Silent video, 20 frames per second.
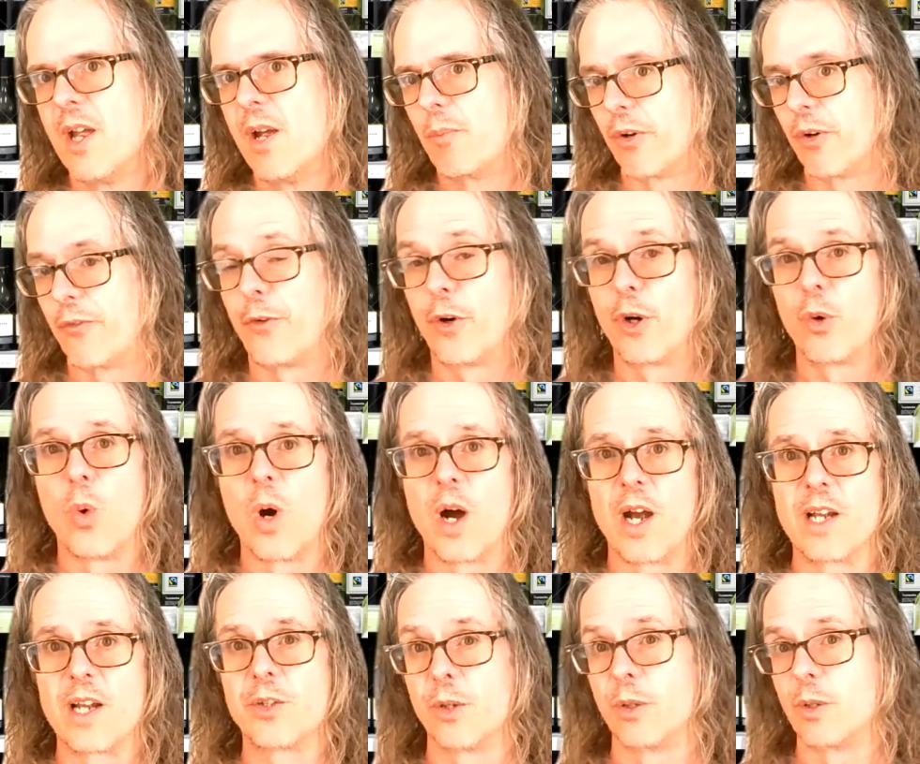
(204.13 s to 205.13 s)
prefer
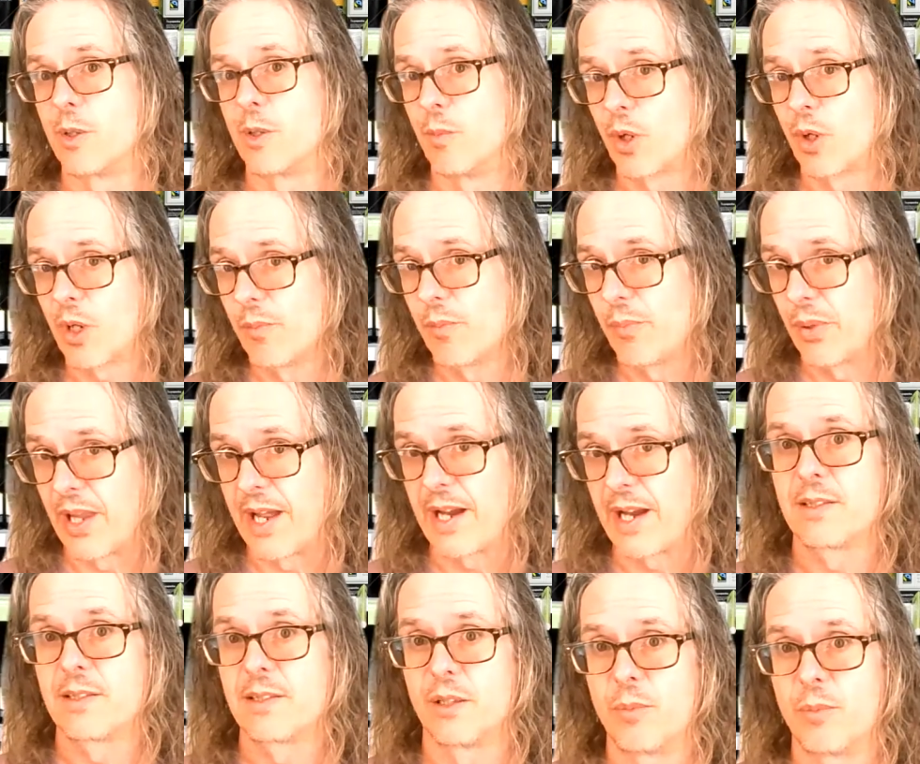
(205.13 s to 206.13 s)
wines that are a little more
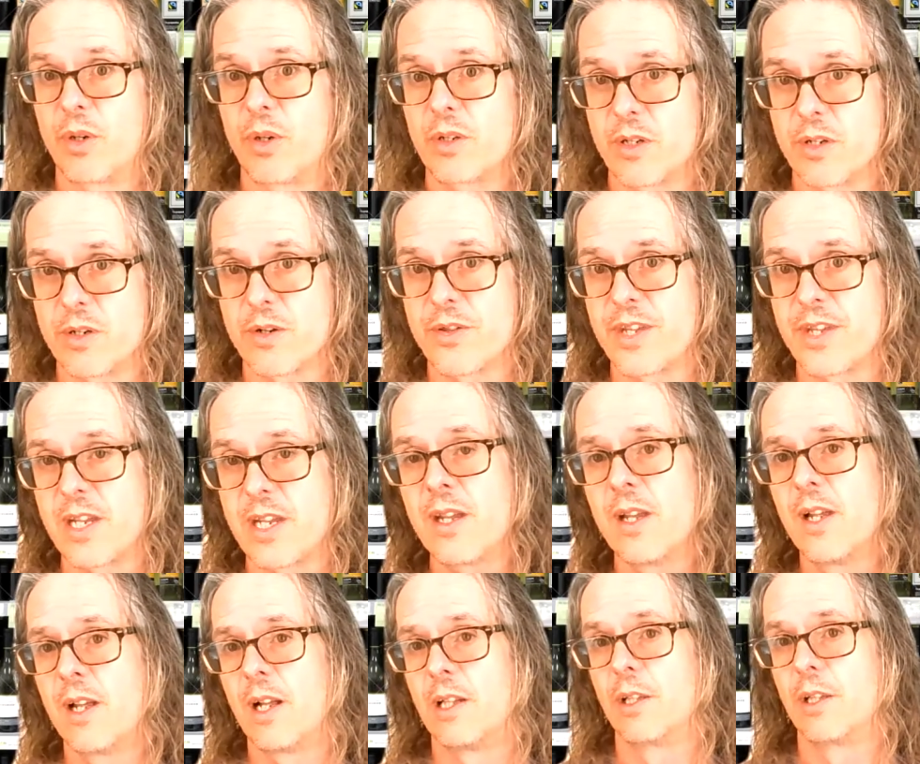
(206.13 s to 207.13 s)
complex, a little more earthy,
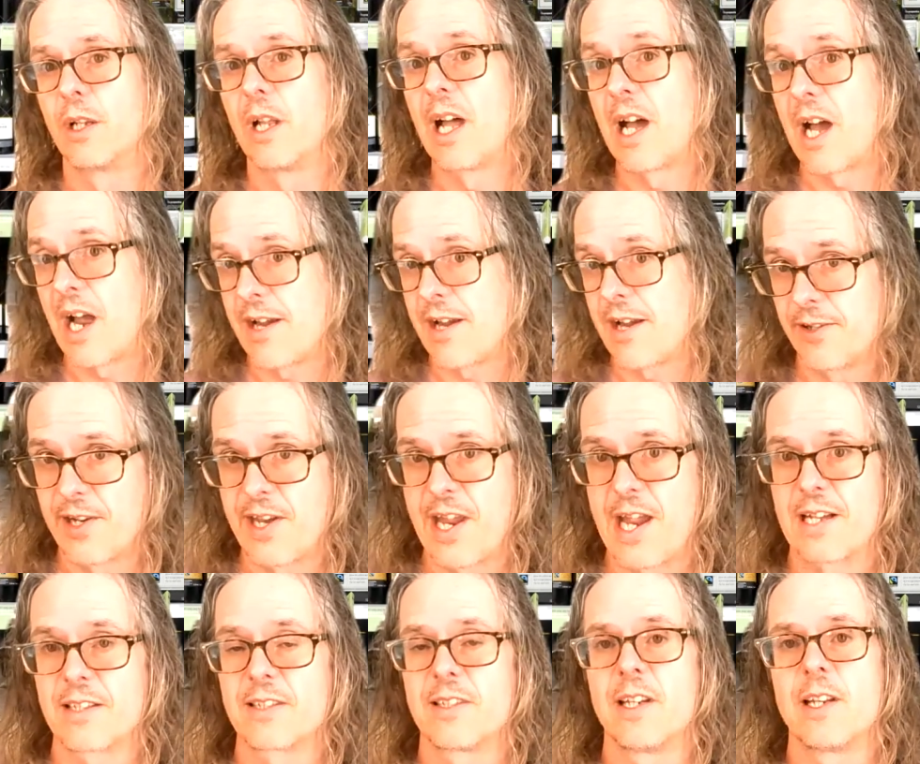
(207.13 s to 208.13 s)
a little higher in
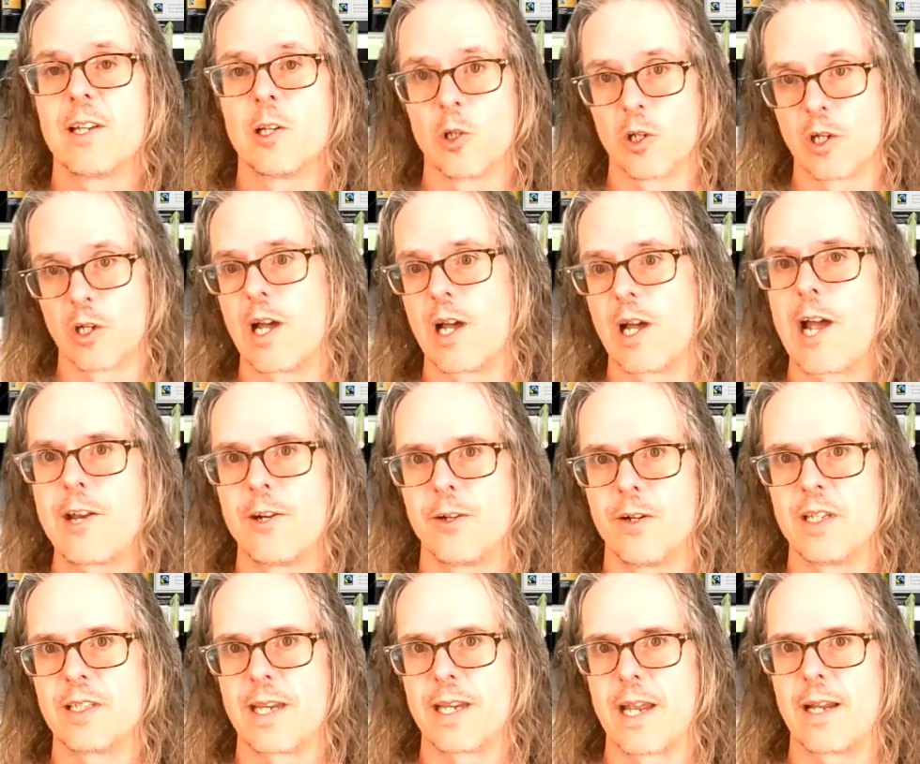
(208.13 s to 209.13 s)
acid, and a little higher
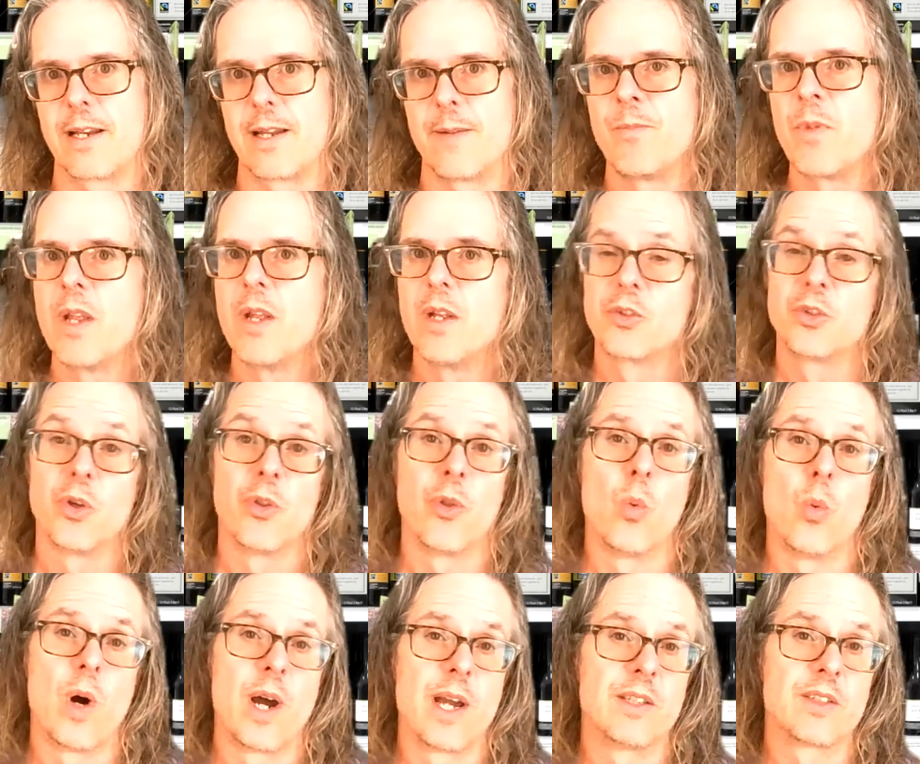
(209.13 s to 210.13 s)
in tannin, so the
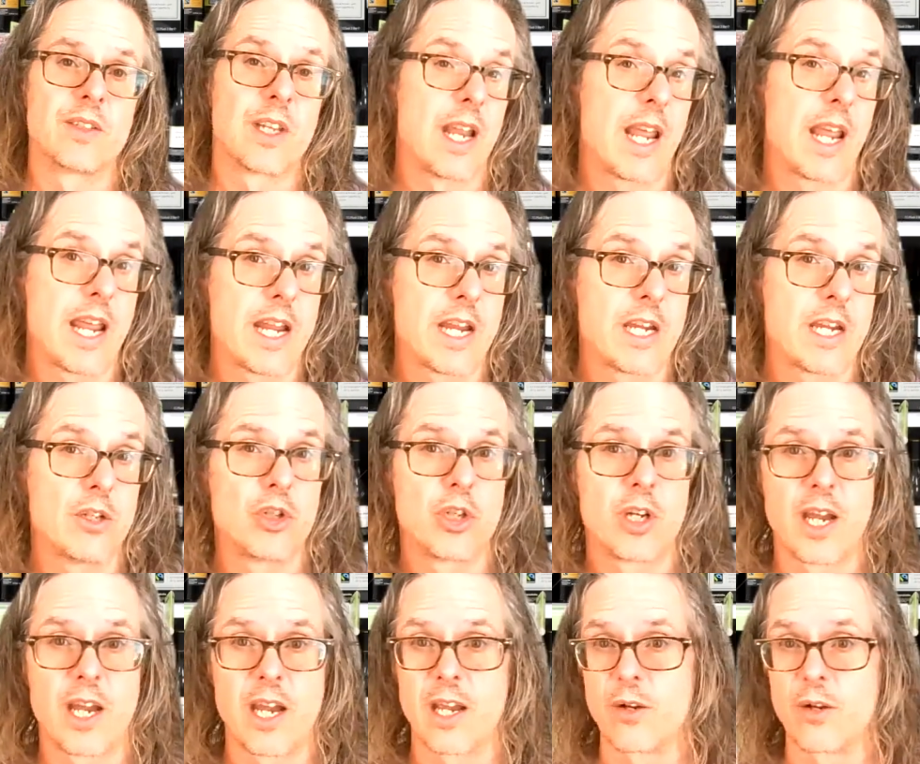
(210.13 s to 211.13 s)
wines can age
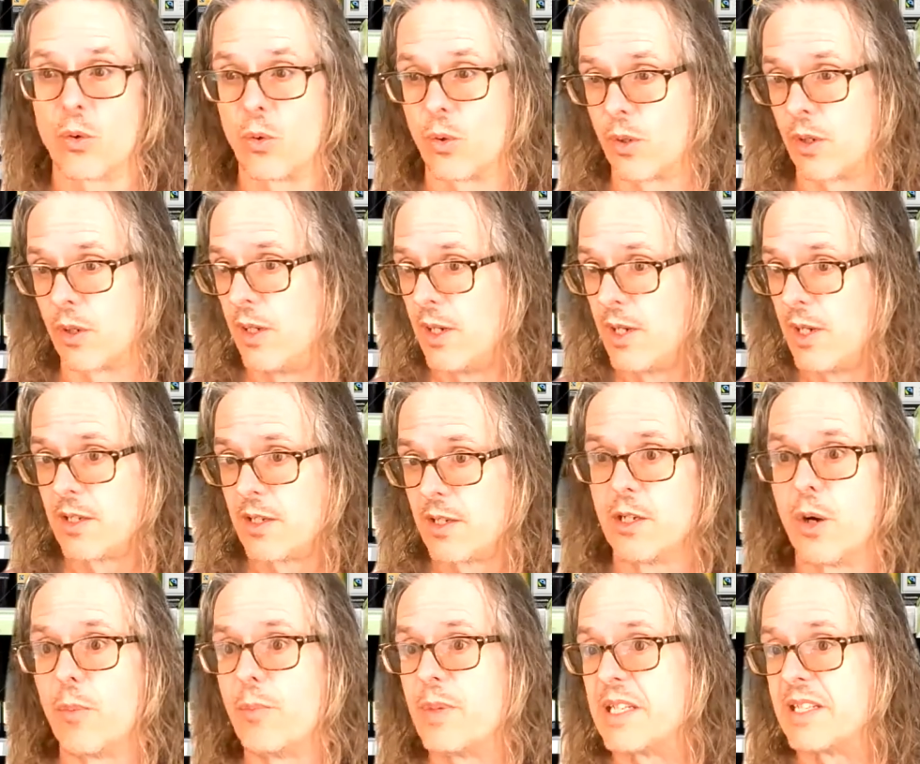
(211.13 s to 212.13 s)
and or you
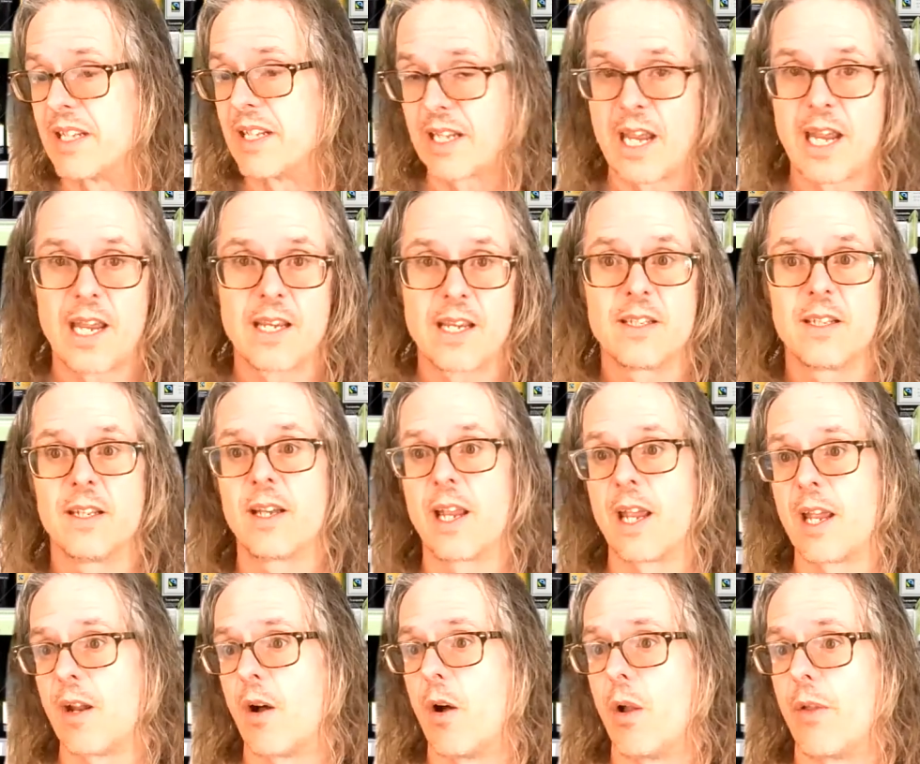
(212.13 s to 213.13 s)
know be decanted
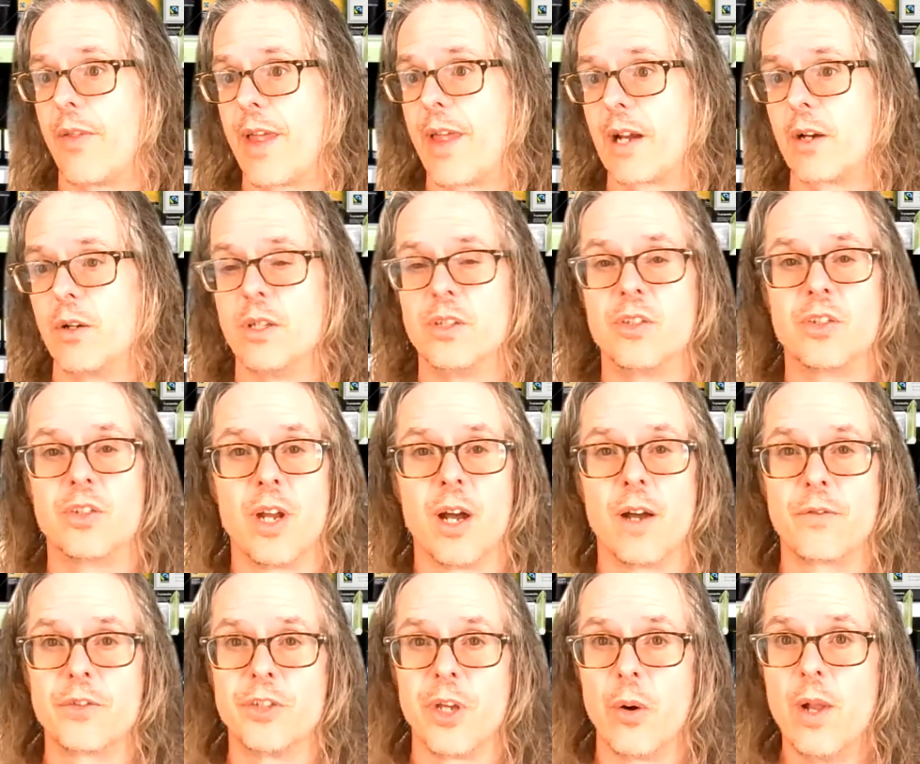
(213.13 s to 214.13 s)
and all that good stuff.
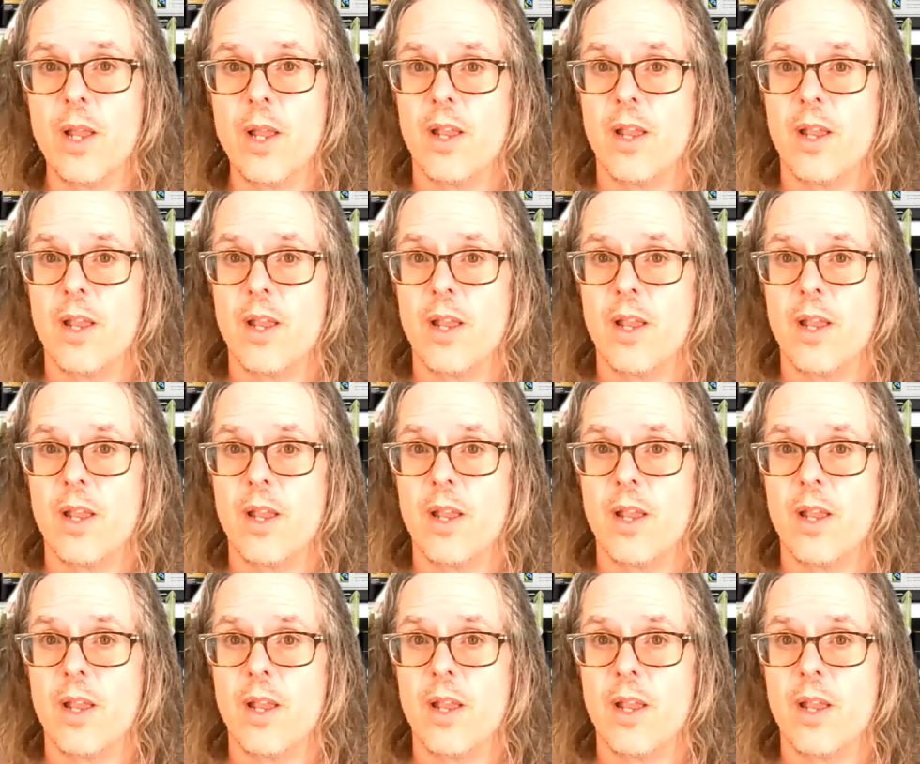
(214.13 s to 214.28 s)
So,